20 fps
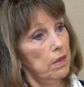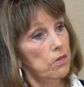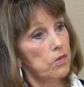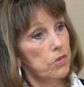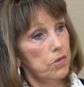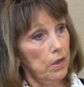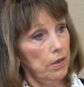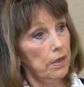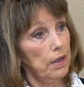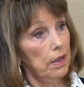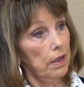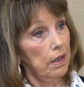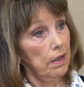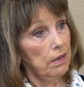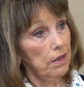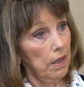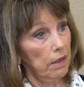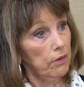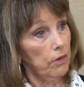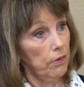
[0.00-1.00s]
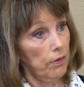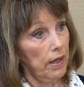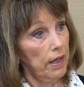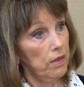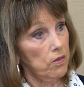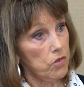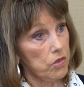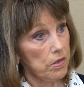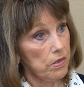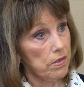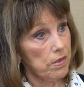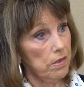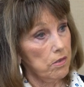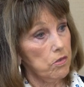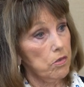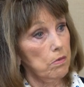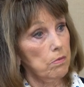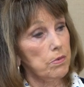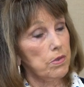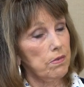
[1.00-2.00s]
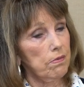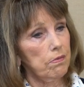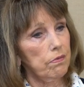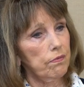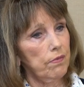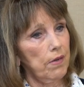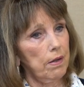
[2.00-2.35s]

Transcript: starting at younger ages in terms of